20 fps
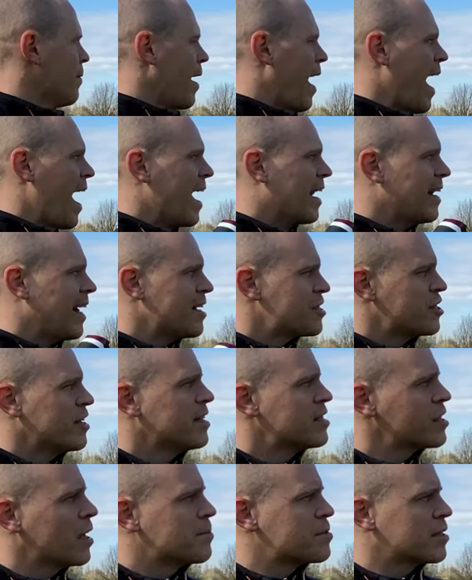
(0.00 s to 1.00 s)
And actually in
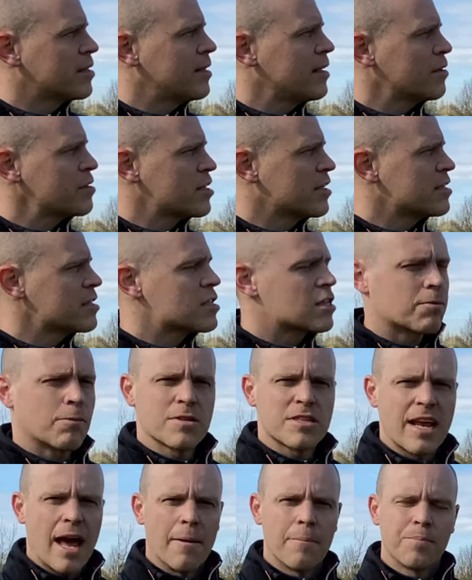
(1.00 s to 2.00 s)
terms of distance,
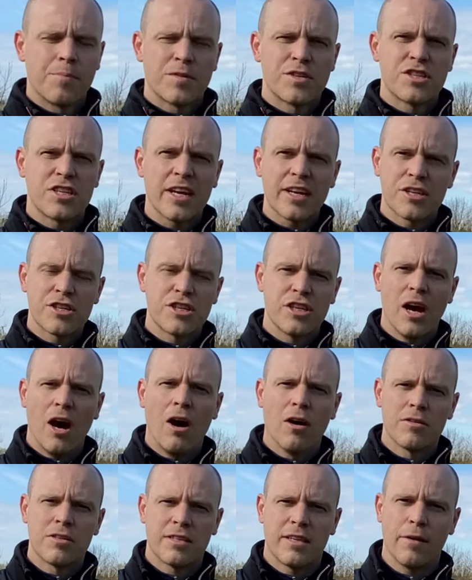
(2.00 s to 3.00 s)
what's that? 6
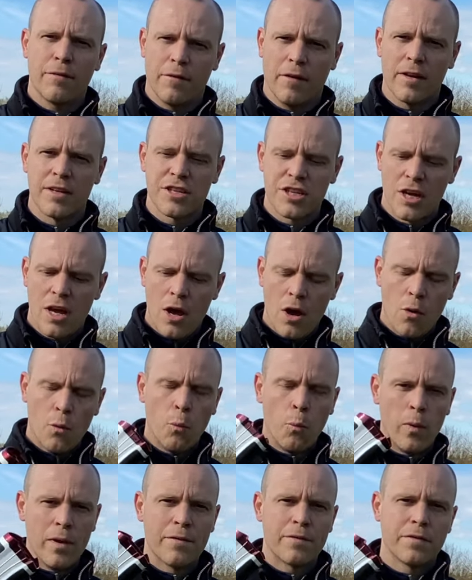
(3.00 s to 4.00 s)
yards difference
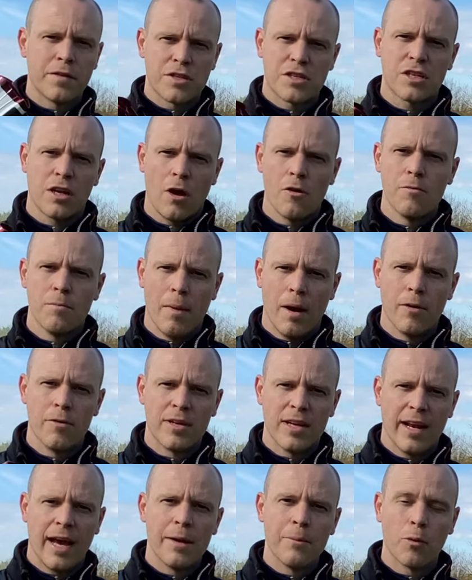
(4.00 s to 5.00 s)
with the slope mode
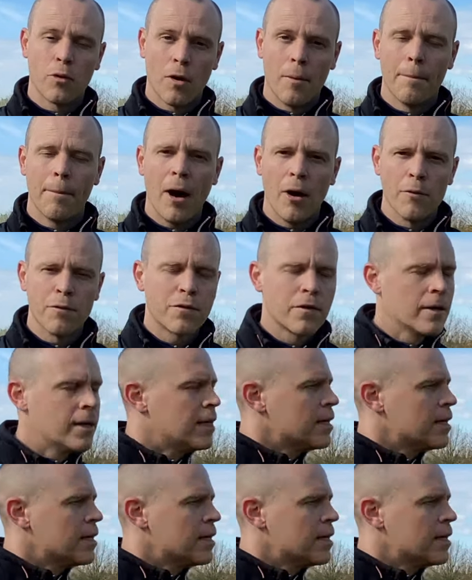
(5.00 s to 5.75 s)
enabled on both.